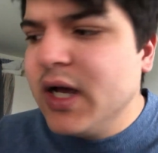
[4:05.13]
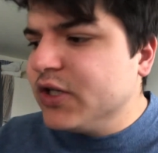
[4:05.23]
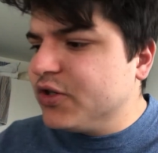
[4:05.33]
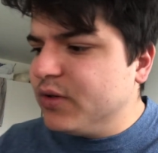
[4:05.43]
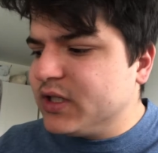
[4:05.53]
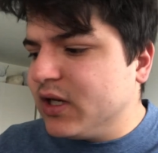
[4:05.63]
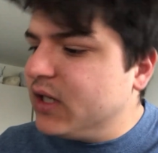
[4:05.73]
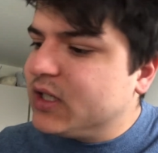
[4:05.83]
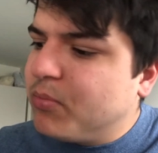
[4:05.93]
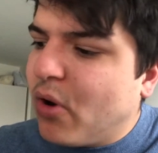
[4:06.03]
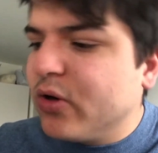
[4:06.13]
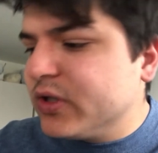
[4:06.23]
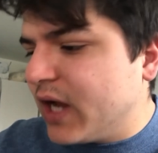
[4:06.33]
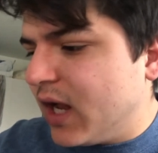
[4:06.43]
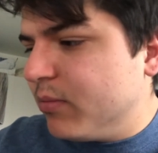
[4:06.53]
so it's a it's a
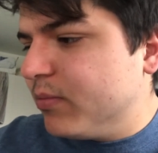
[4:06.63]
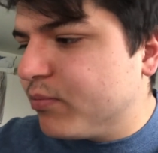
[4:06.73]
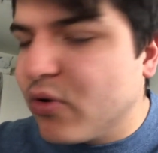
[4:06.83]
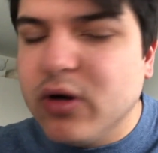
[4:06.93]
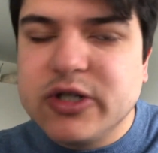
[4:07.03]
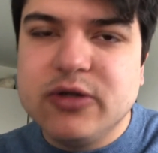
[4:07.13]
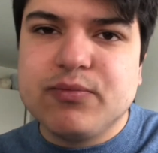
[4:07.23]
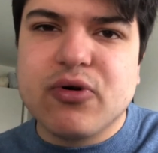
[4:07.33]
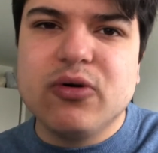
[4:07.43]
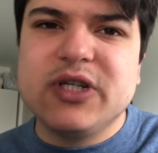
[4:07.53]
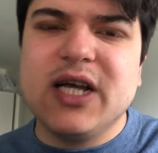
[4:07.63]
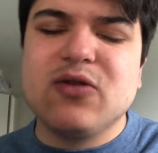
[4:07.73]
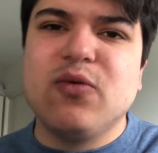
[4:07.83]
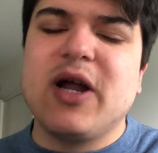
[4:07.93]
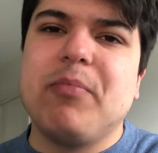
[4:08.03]
part-time pro
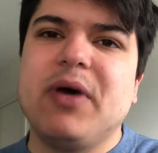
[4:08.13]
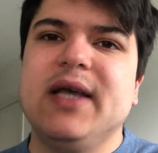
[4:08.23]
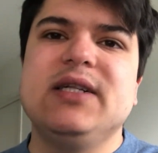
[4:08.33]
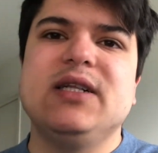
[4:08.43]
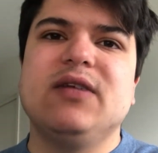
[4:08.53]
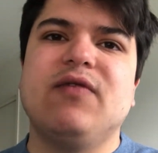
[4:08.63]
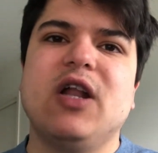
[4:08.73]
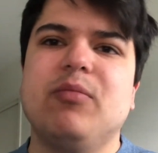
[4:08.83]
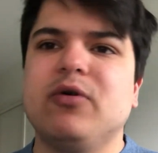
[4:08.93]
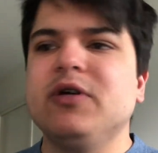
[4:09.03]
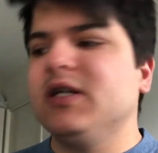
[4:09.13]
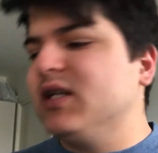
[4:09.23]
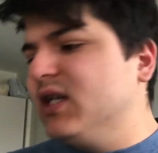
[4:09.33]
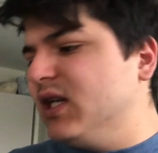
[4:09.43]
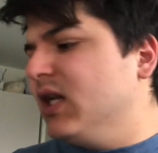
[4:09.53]
project where i paid the developer in
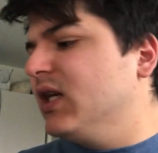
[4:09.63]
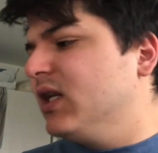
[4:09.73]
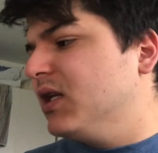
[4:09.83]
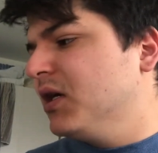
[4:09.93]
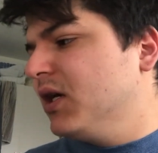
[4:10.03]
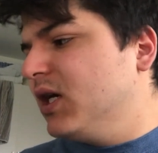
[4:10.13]
in in